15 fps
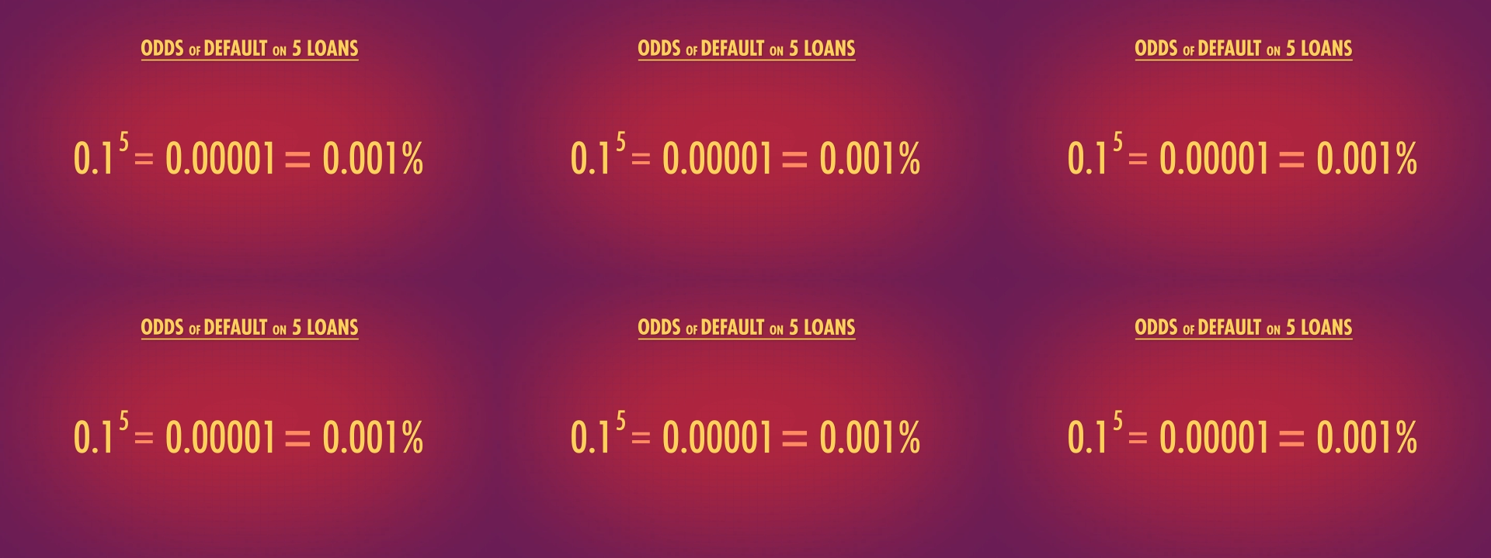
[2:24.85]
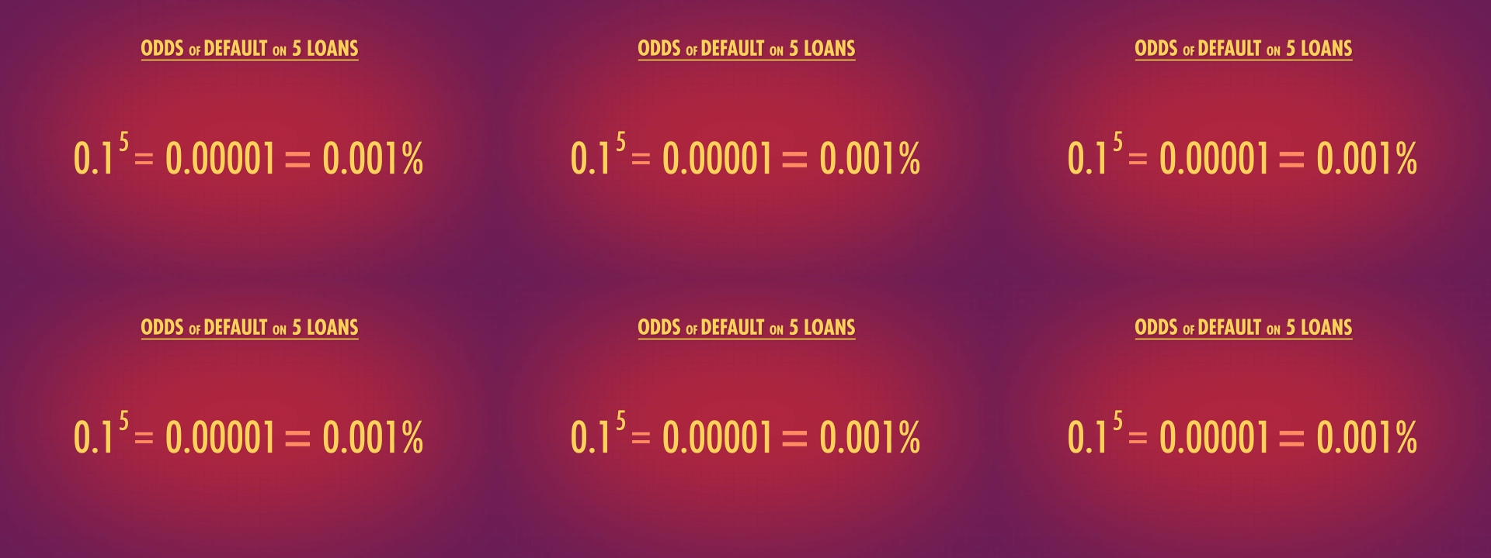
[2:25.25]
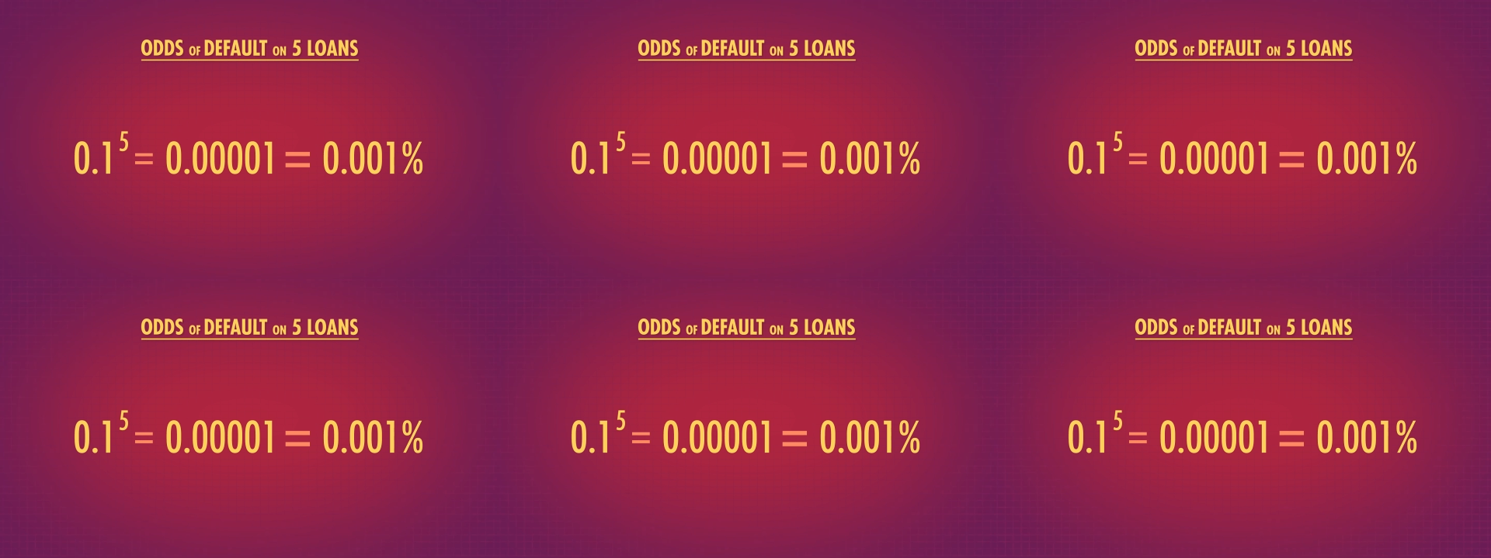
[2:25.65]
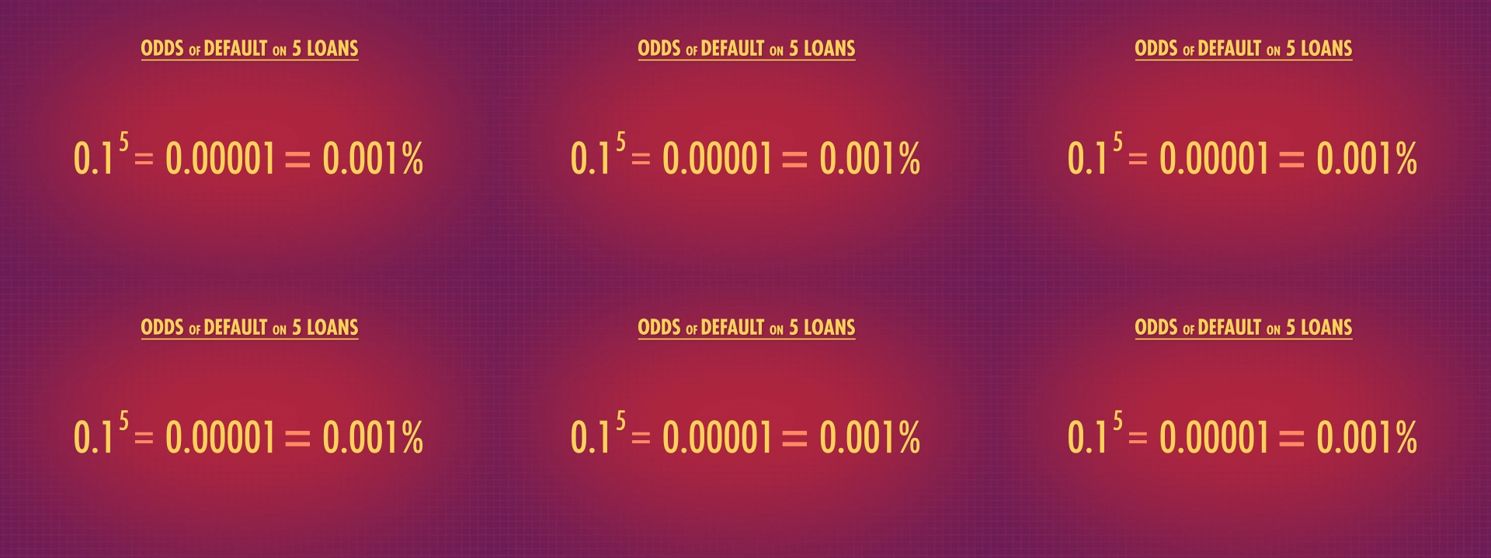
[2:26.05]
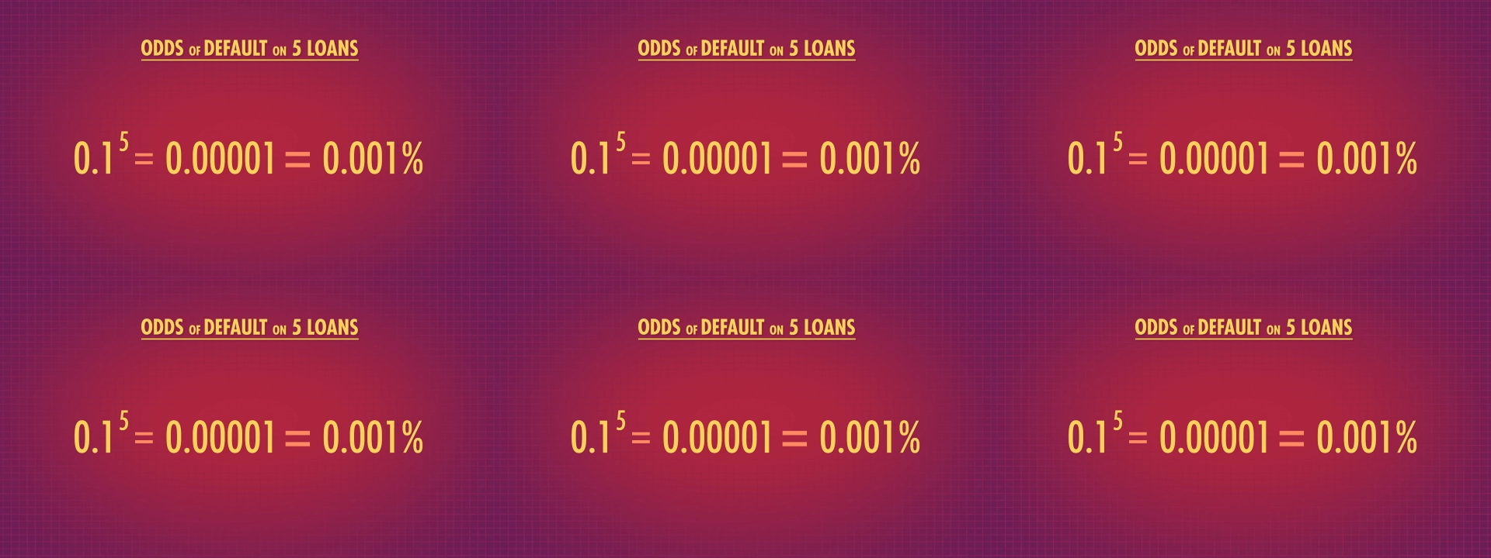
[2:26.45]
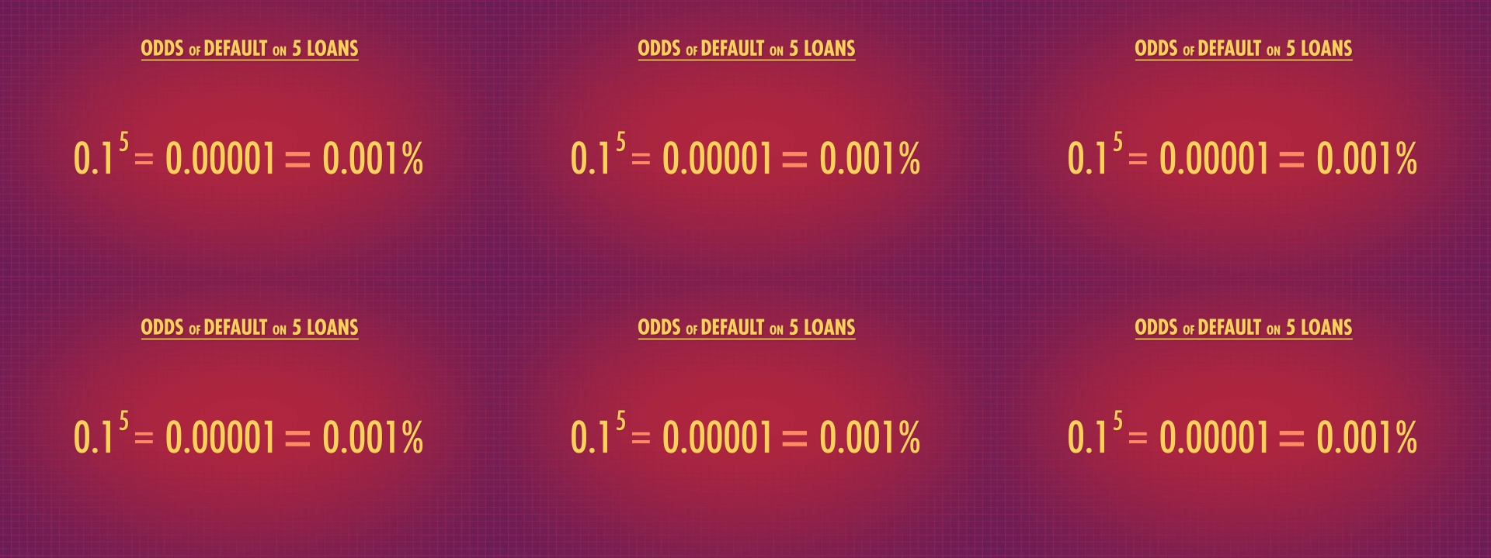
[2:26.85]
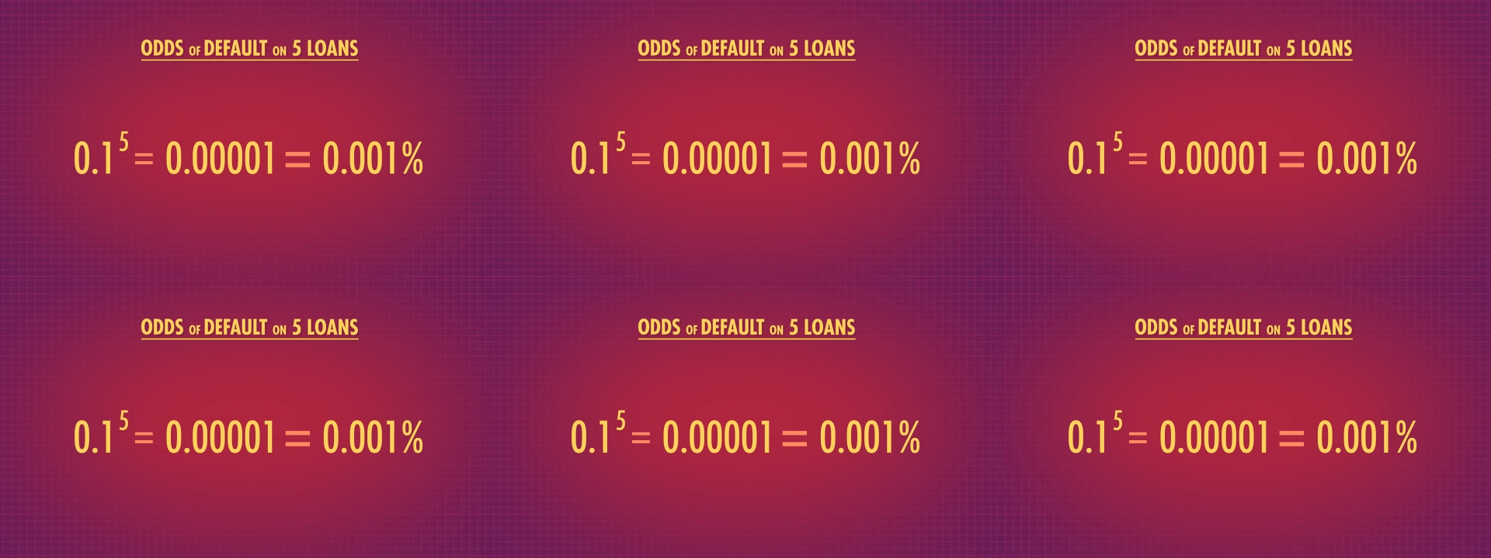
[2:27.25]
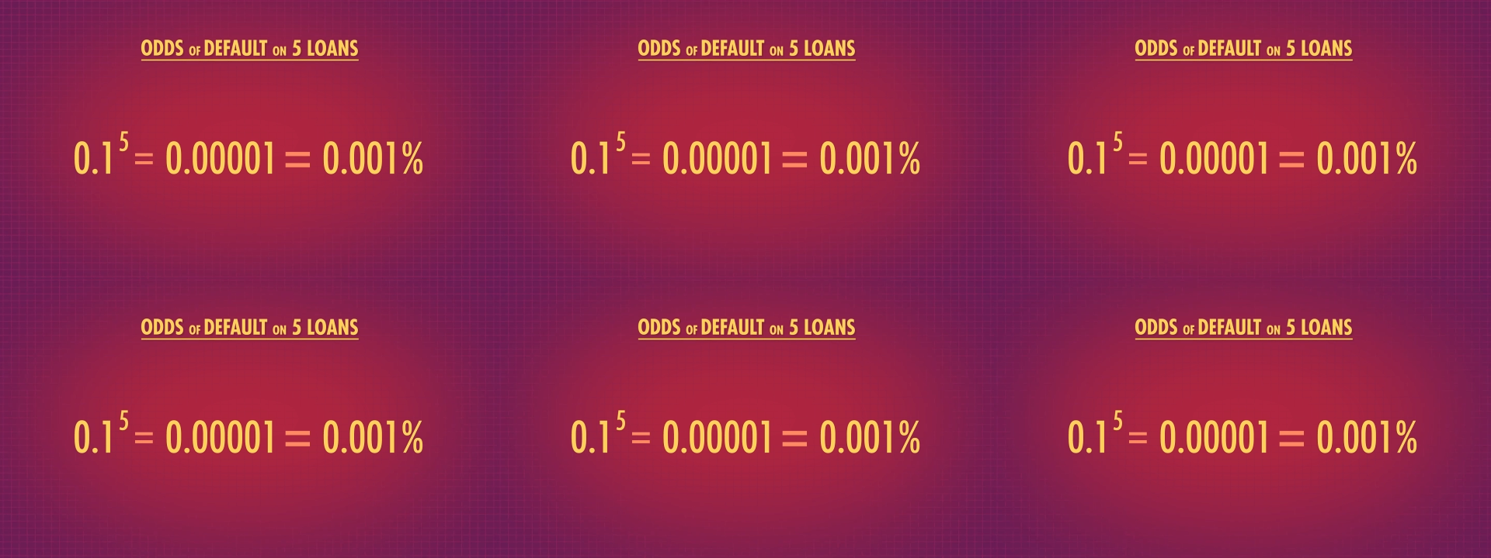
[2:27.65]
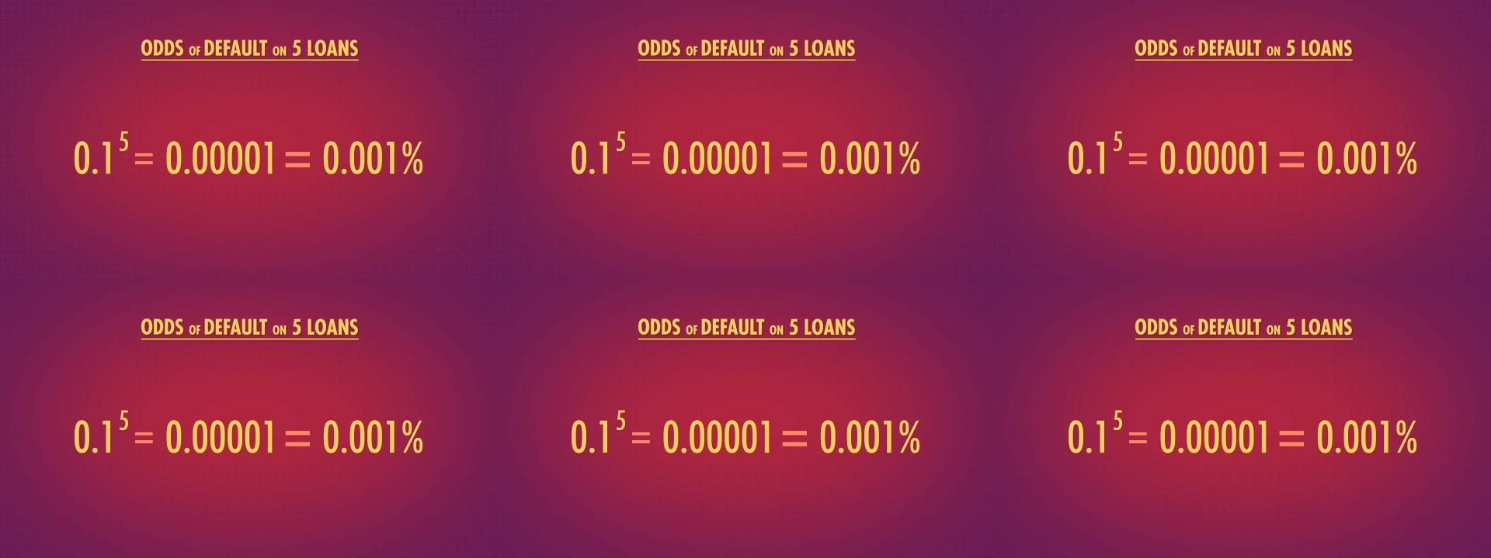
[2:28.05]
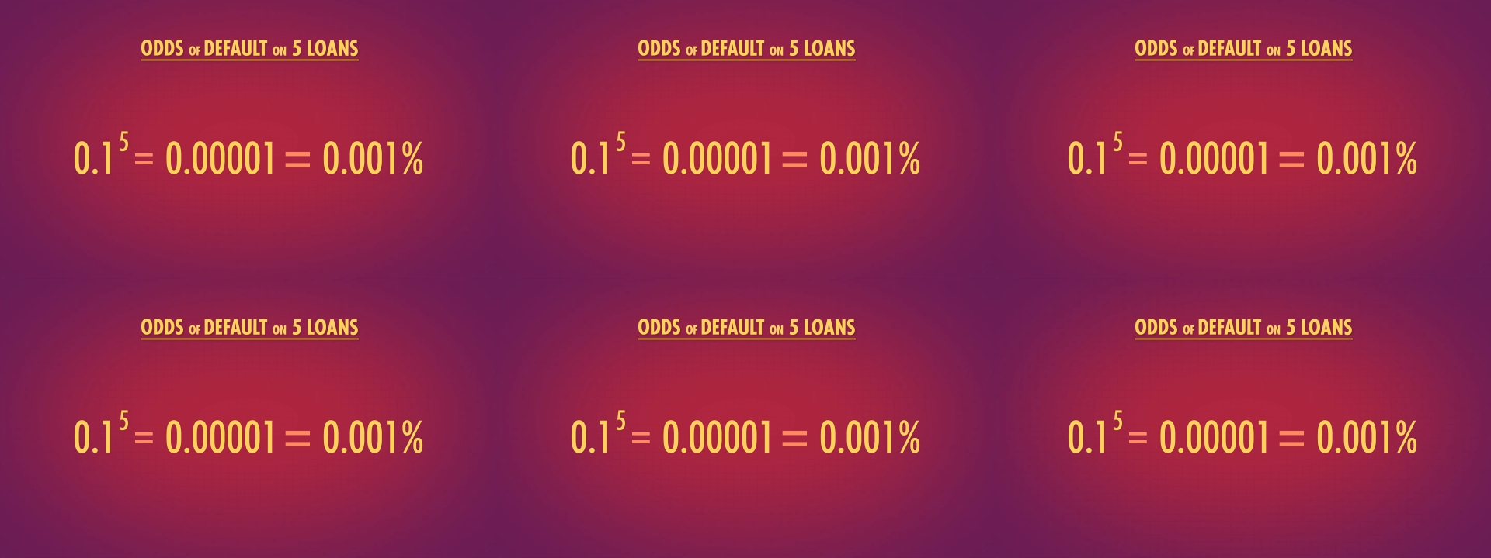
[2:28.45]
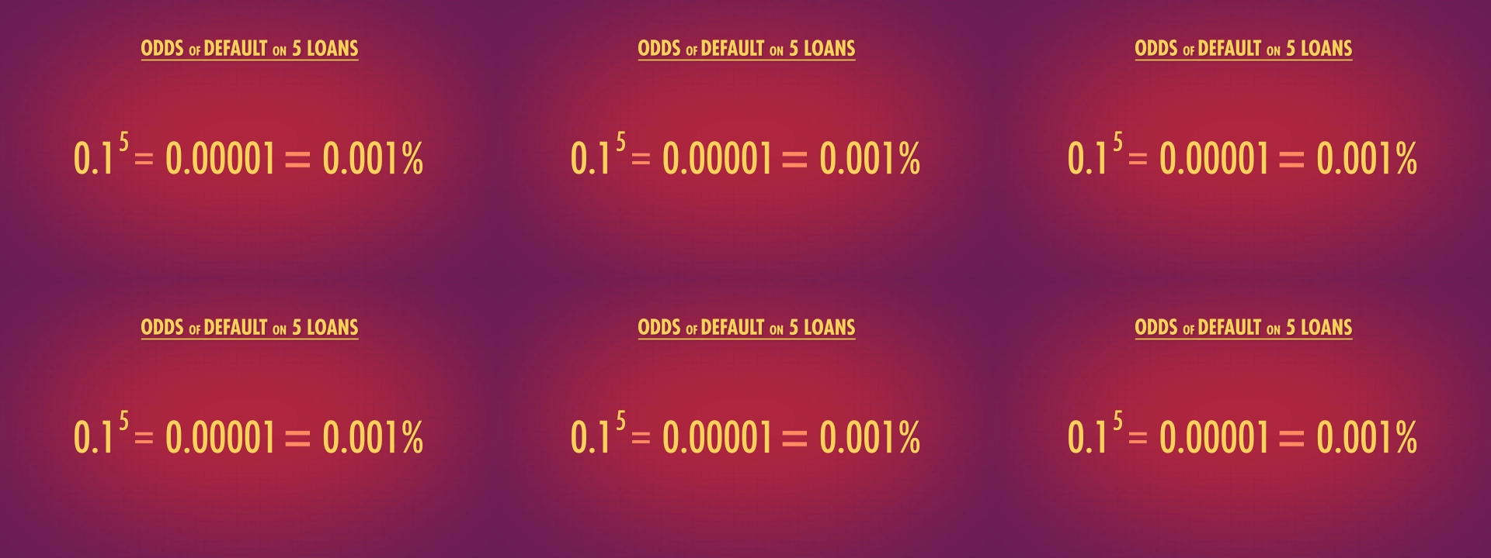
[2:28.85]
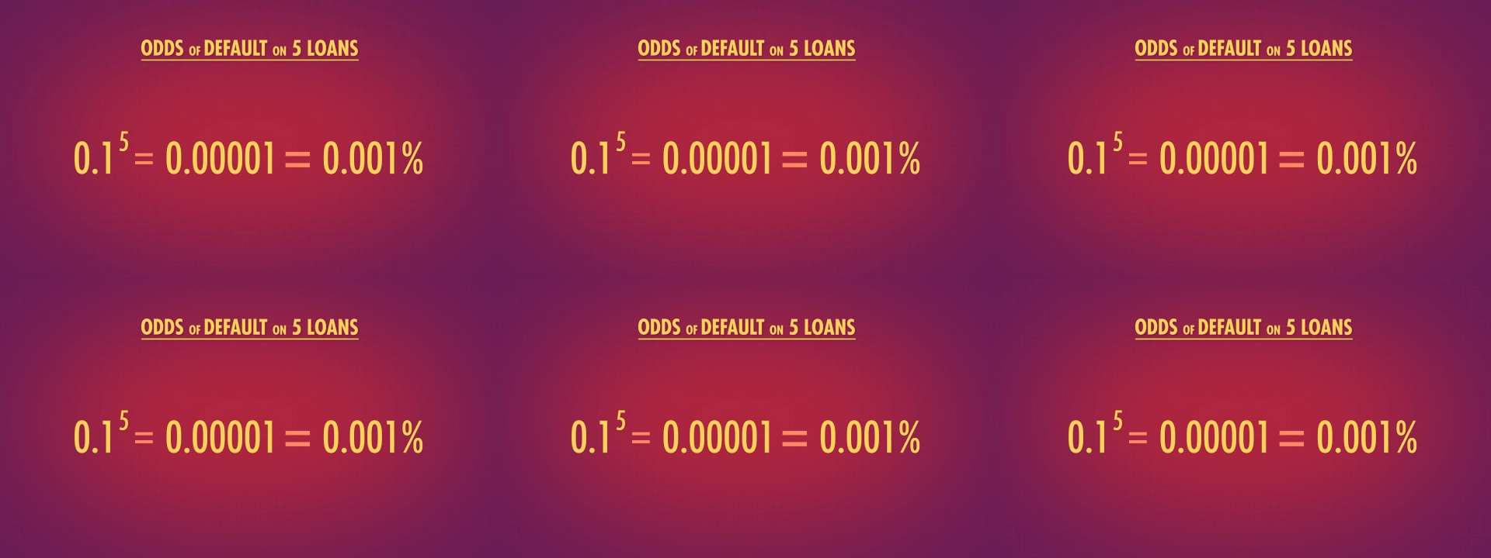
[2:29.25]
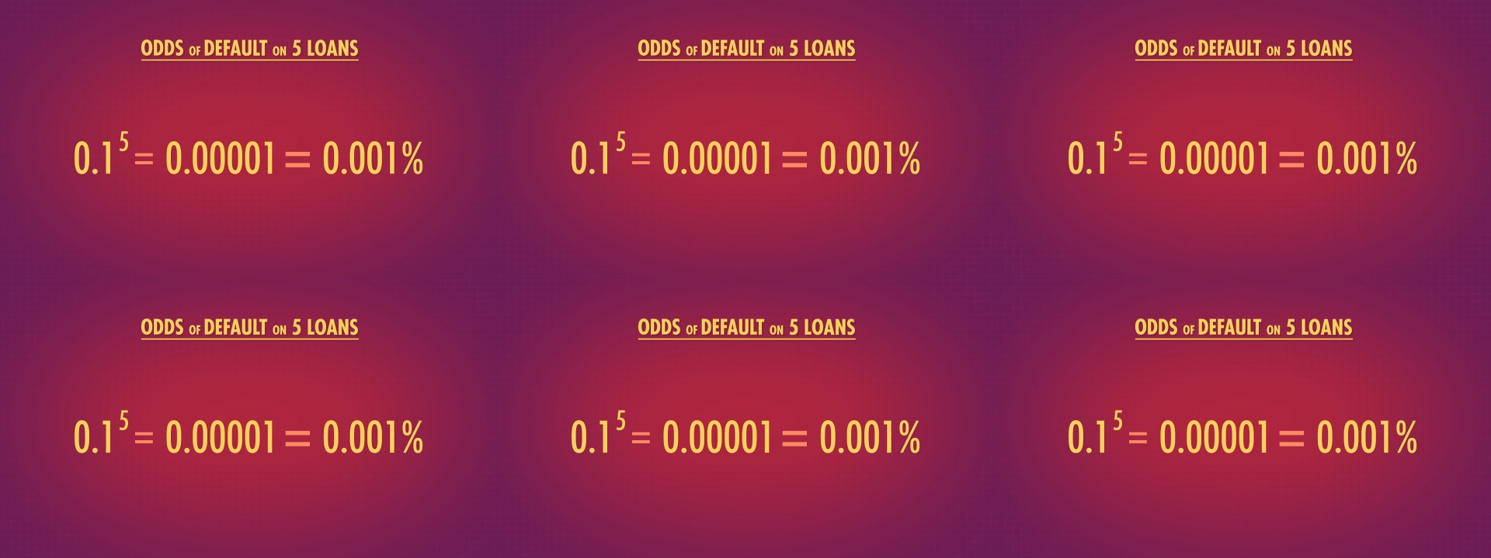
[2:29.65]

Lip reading: Nobody's mouth can be seen.